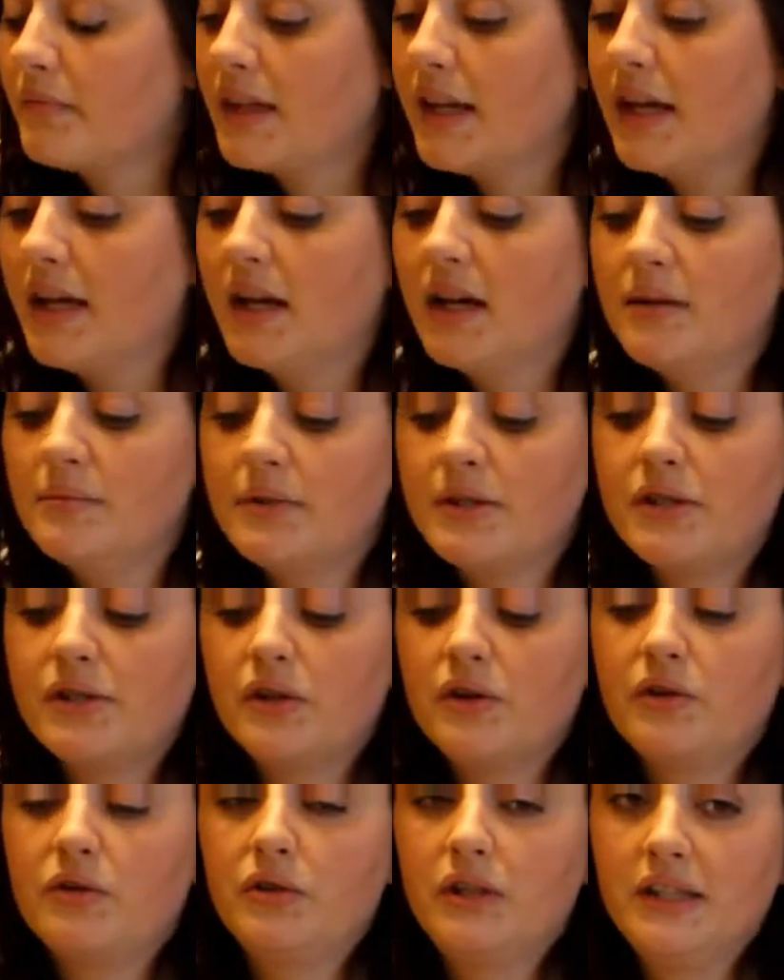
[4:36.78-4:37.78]
Um,
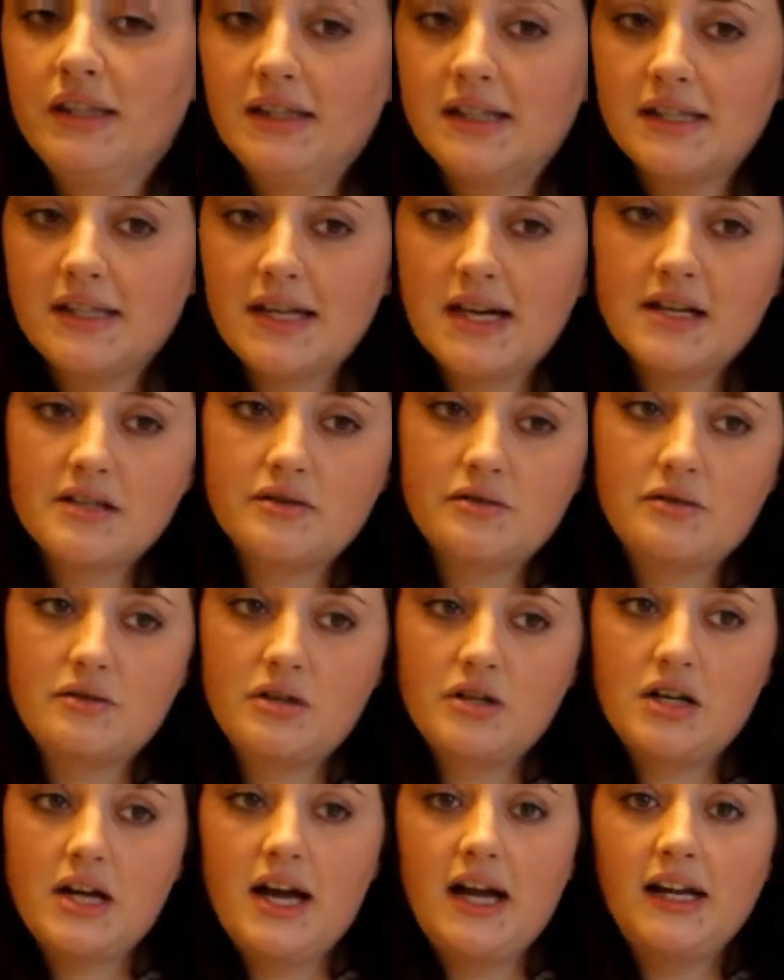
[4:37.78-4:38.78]
so in this last
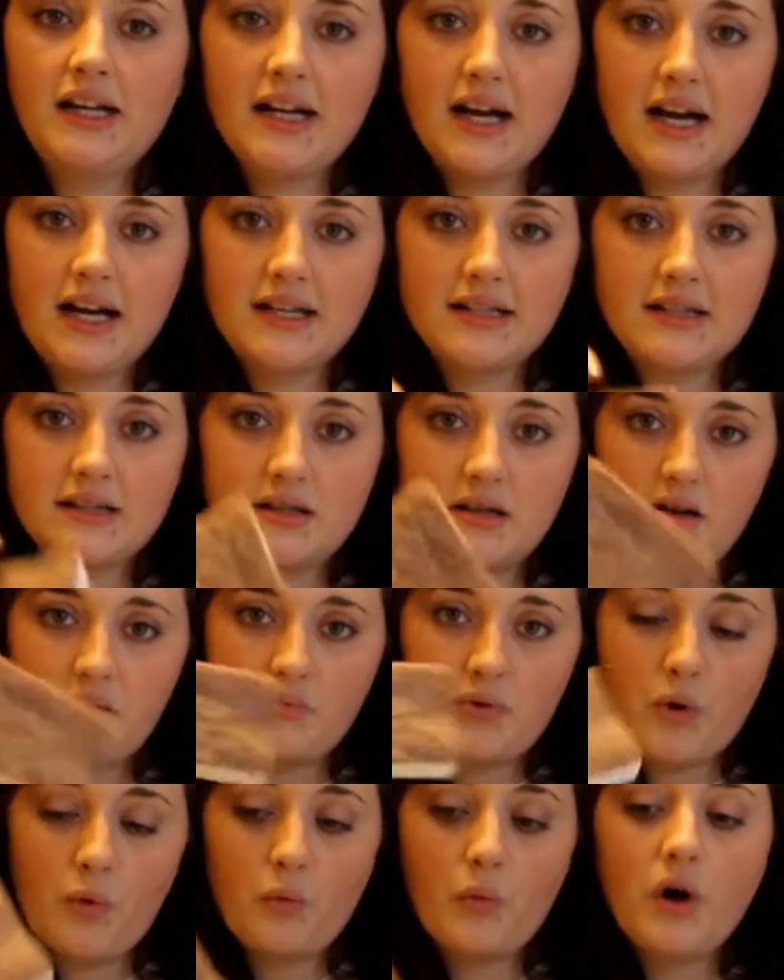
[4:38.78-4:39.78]
order, I got
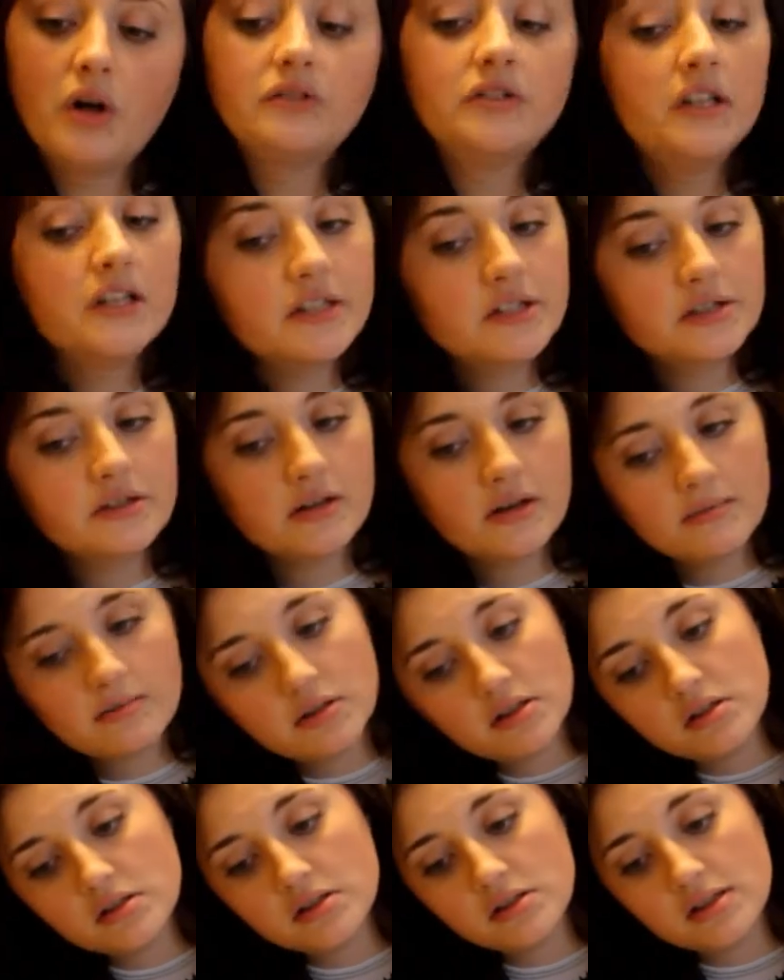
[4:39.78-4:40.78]
some walnut
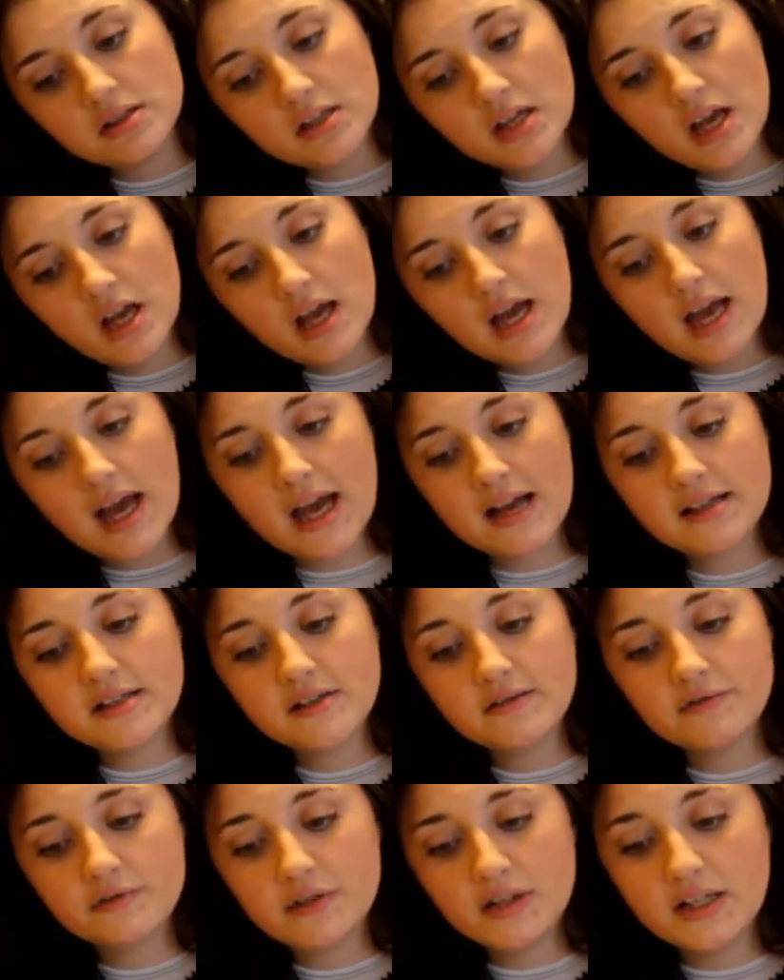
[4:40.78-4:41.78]
scrubbers as
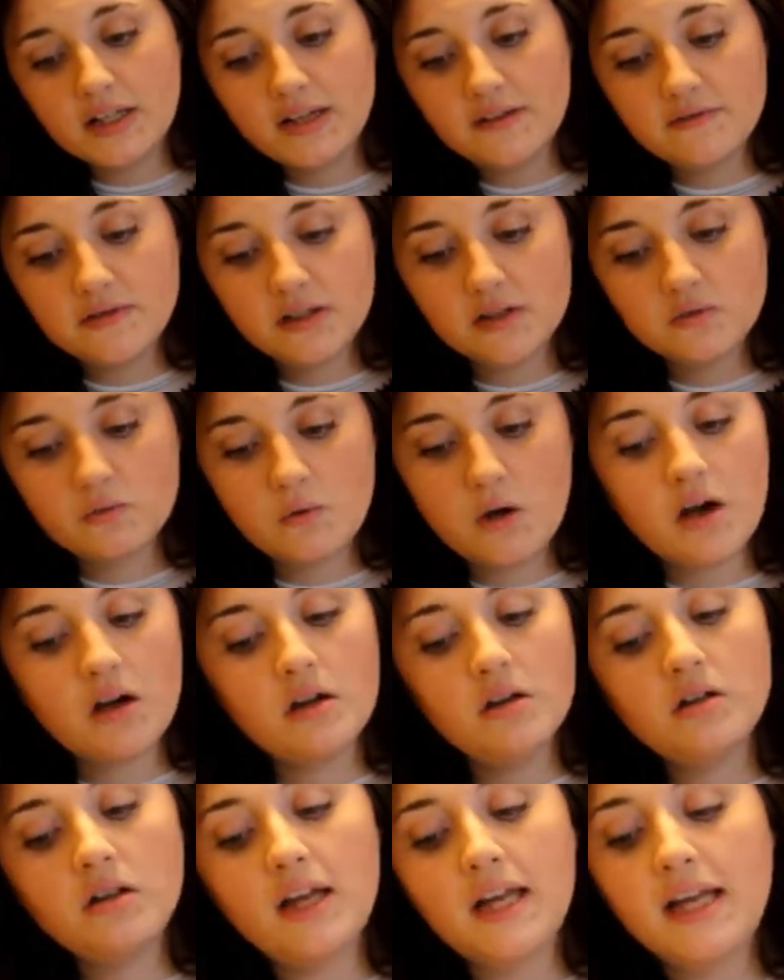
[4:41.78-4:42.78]
a free gift as well.